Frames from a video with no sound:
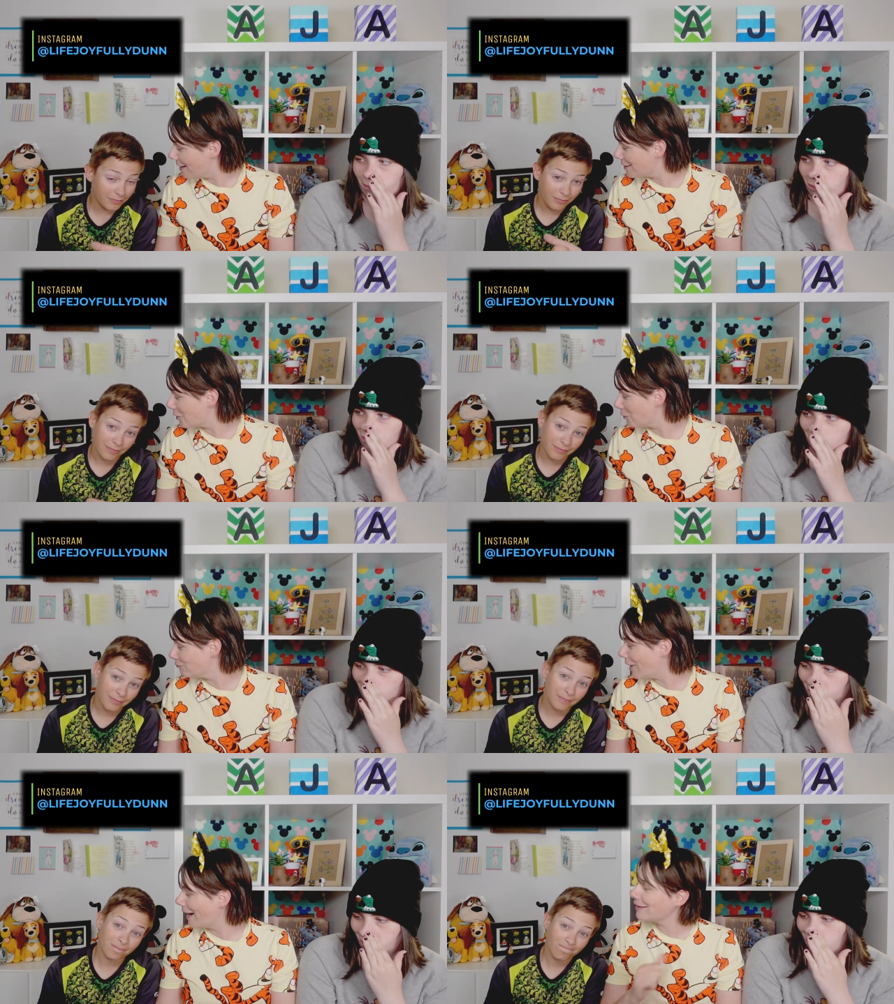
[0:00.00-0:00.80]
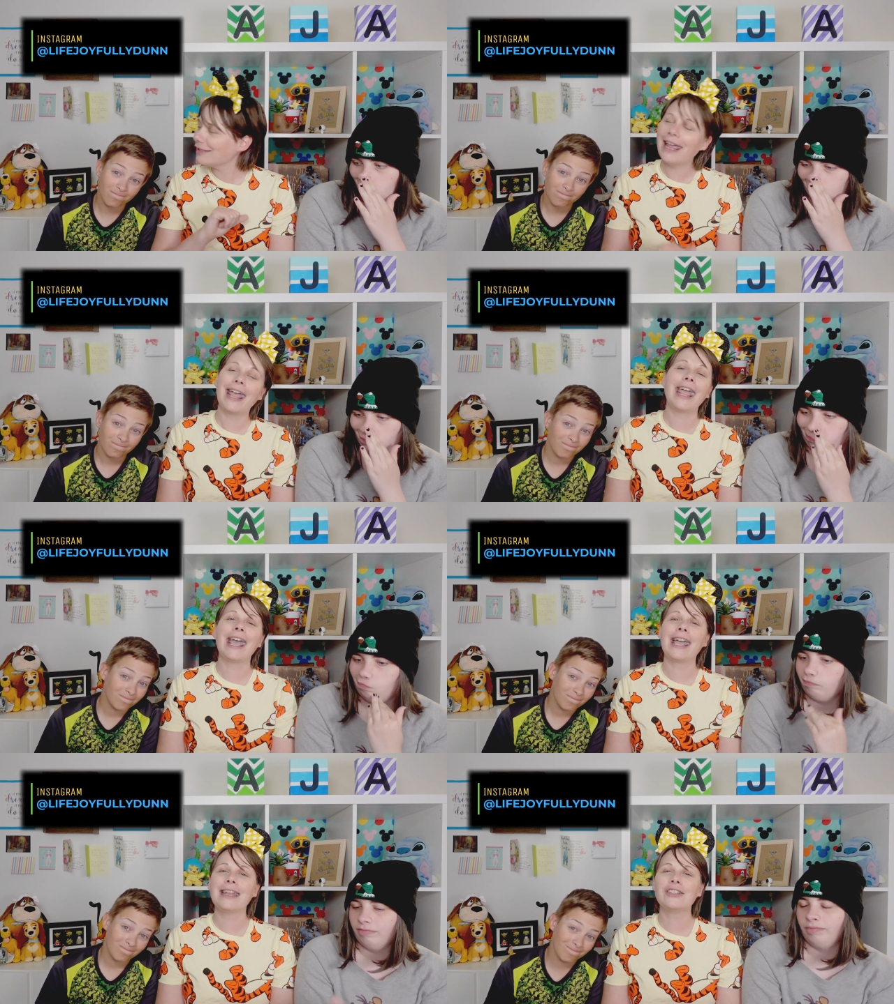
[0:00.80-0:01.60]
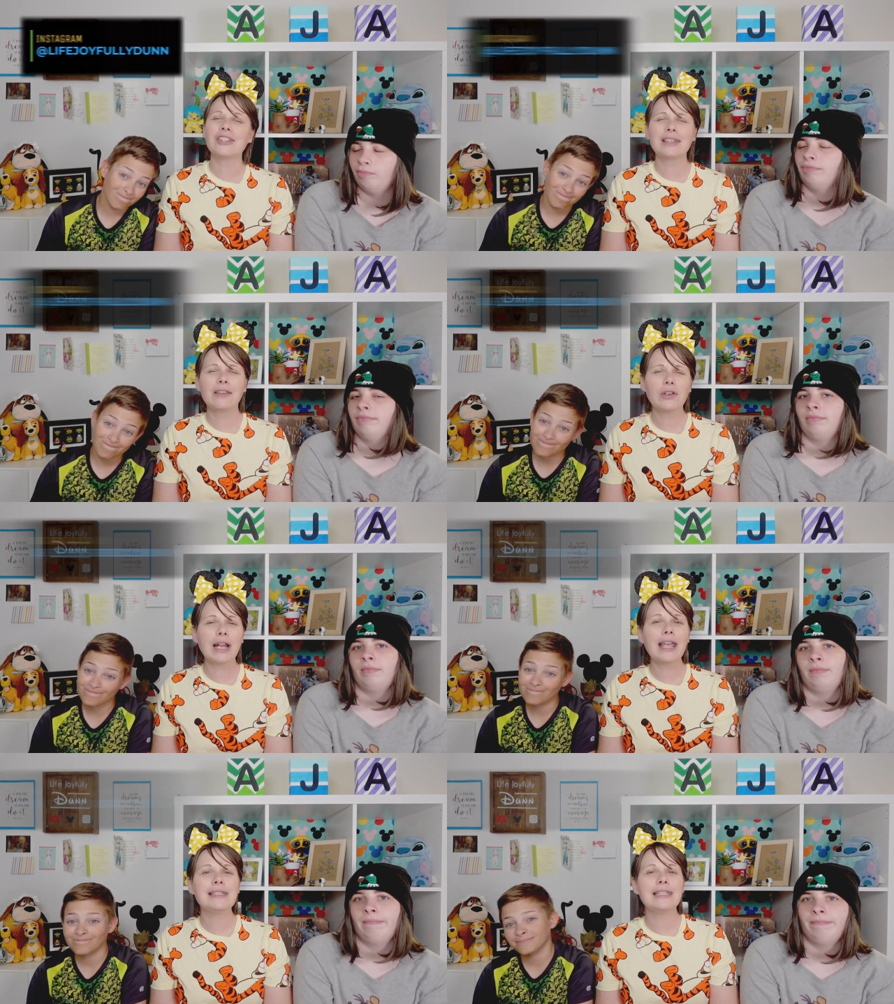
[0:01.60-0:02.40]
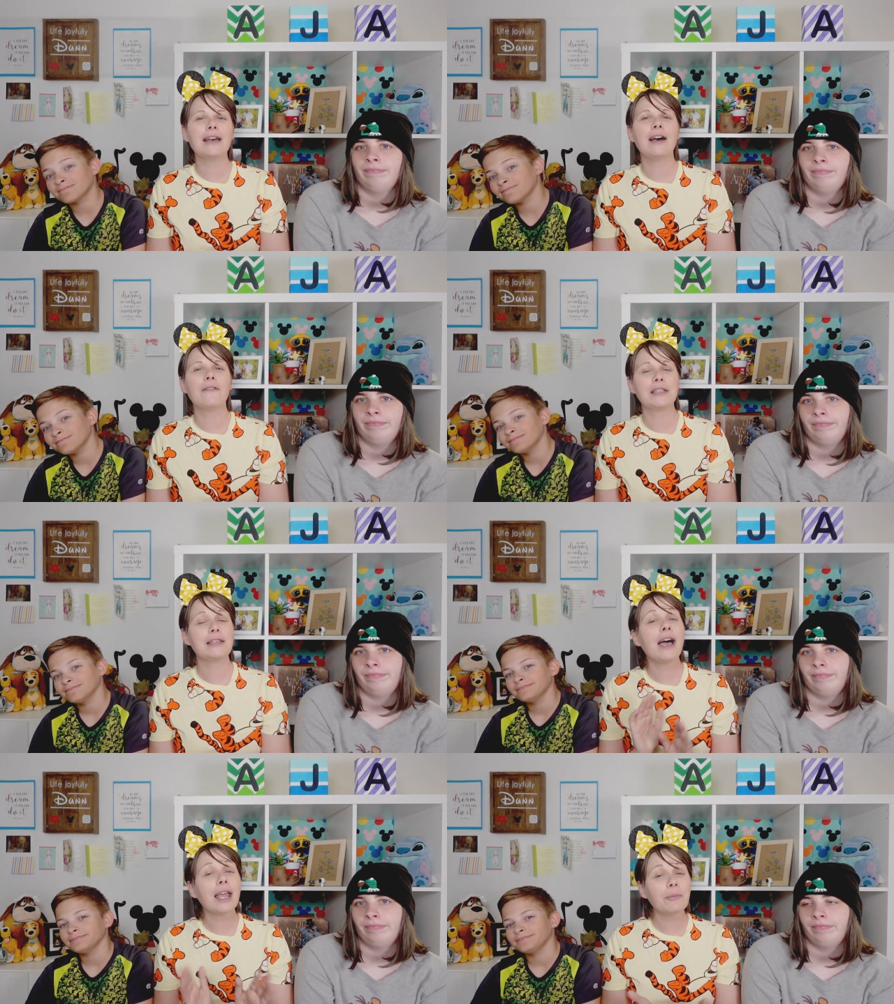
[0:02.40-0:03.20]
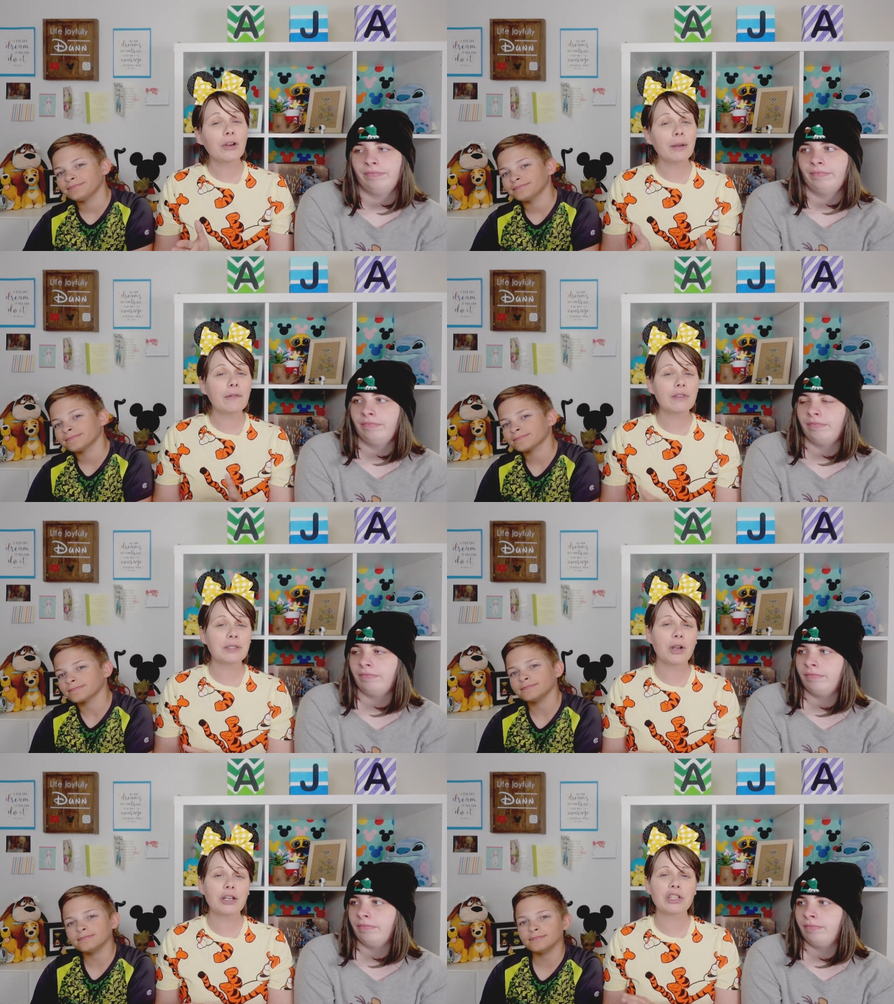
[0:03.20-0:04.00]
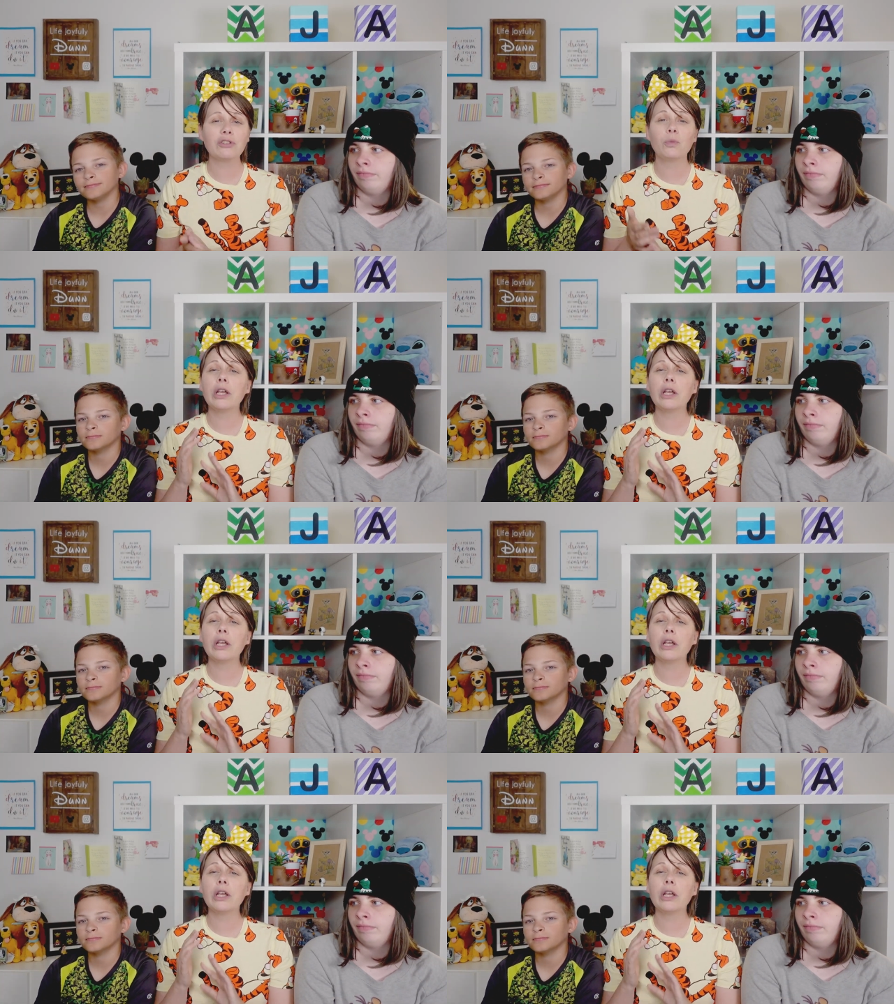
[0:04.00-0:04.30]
Speaker 1: is correct. And just to give you an idea of the time frame of this project,